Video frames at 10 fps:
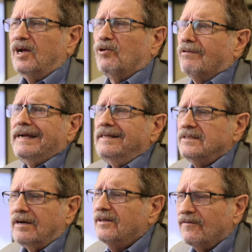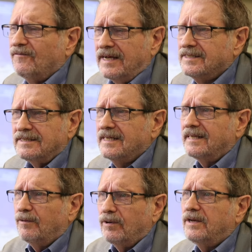grins on their faces that
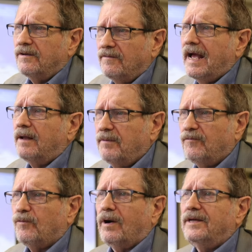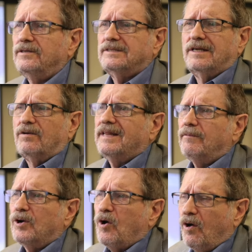they wouldn't have had before I used it, or they
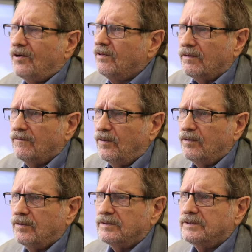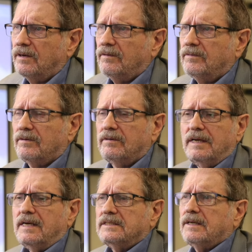would alter their vocal tone, or
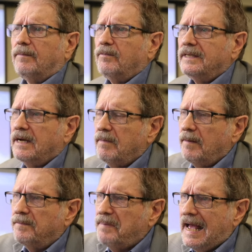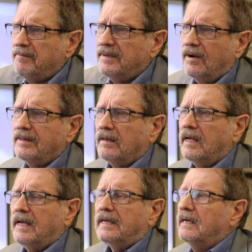somebody would come up and pat me on the
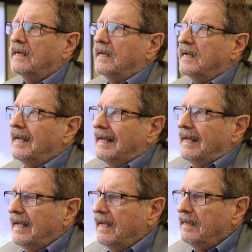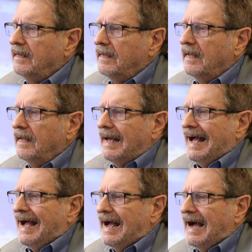leg. And
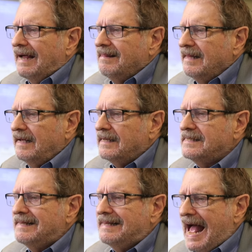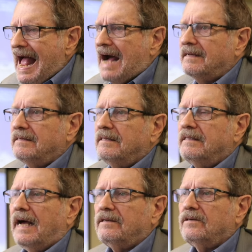I think it's that
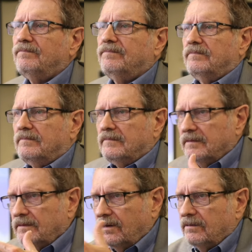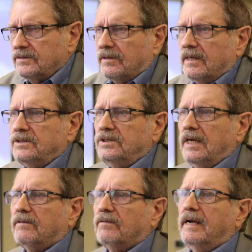you know, sort of
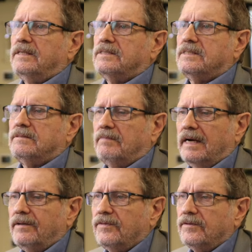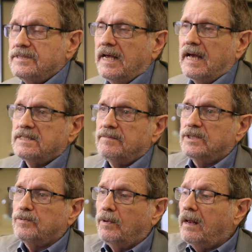generates my enthusiasm,
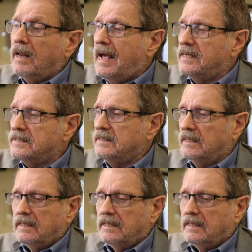as well as